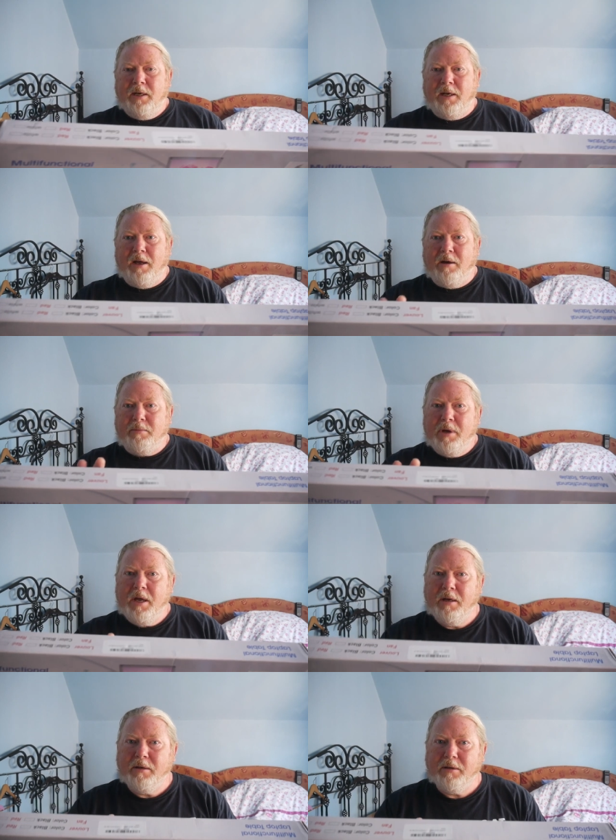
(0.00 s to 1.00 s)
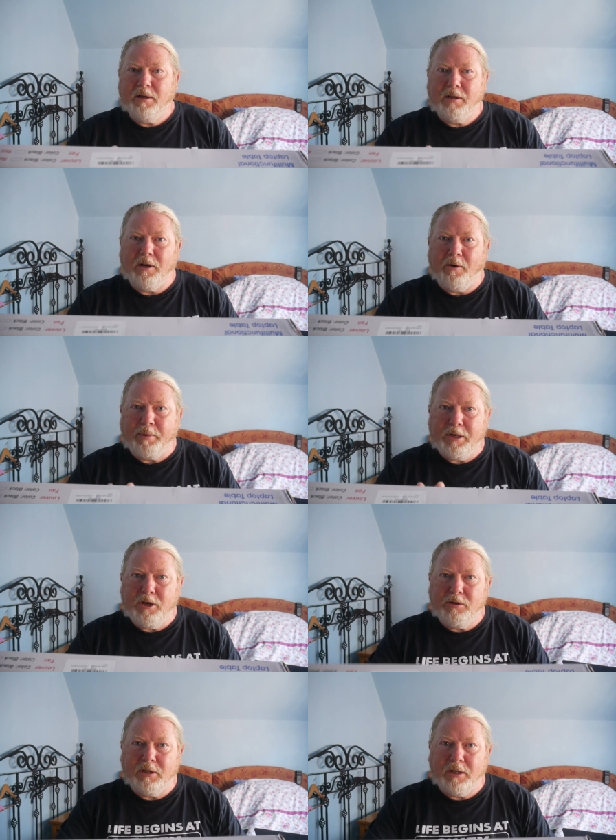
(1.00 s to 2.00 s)
and I'm you know I've been
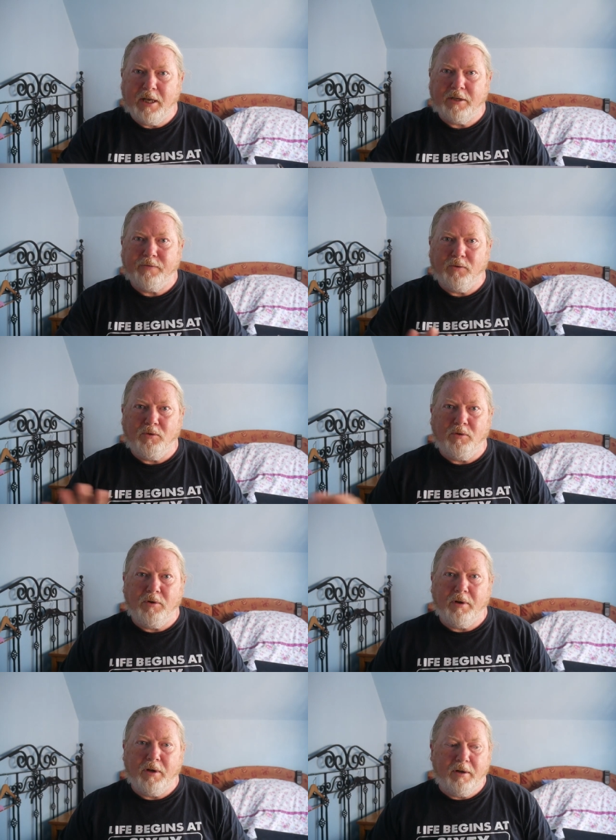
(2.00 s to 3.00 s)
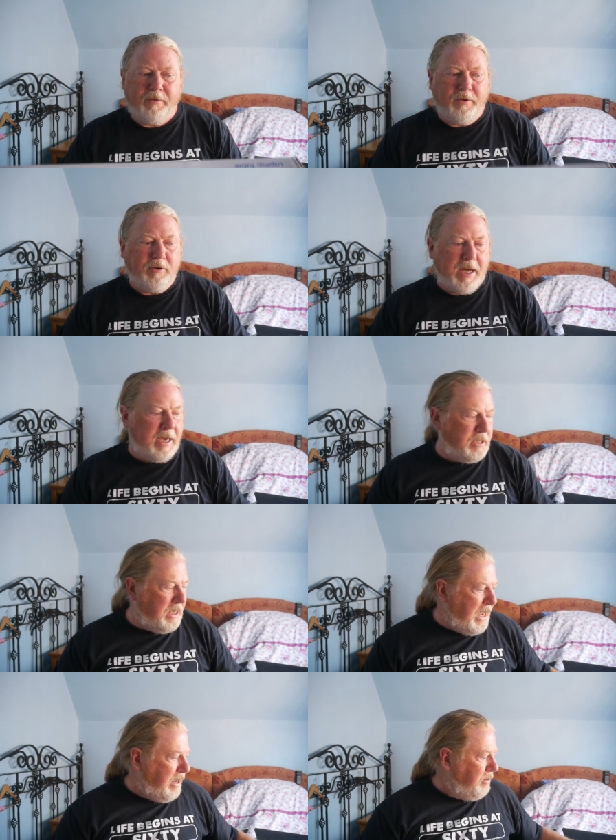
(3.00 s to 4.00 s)
using this for a few days
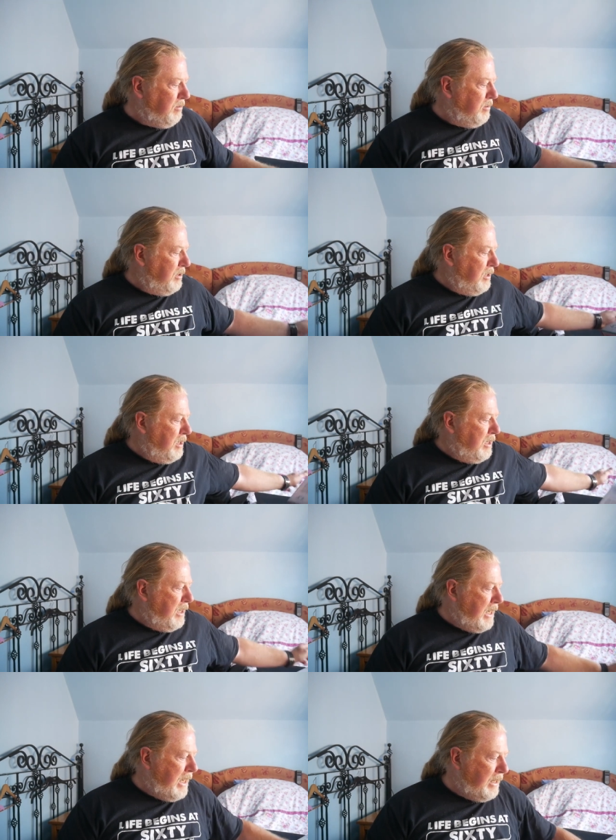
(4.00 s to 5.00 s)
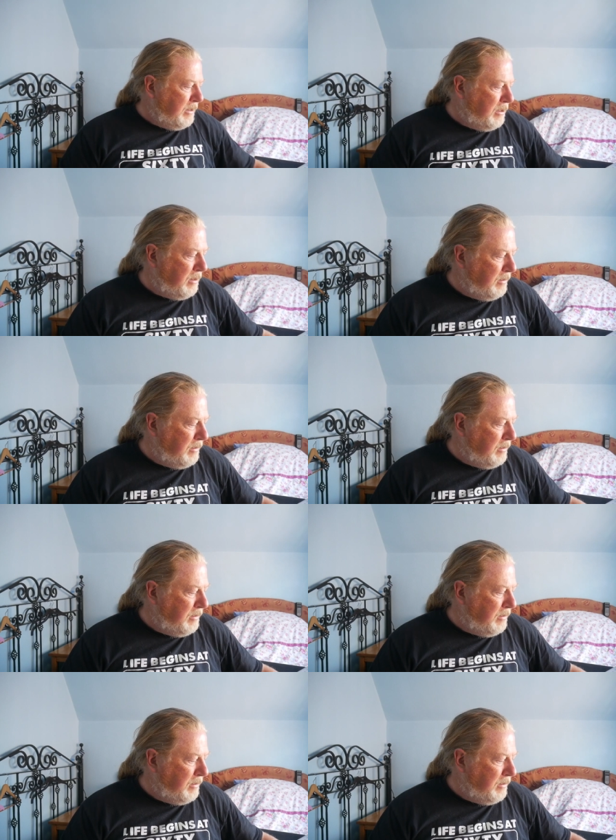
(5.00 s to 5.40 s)
now and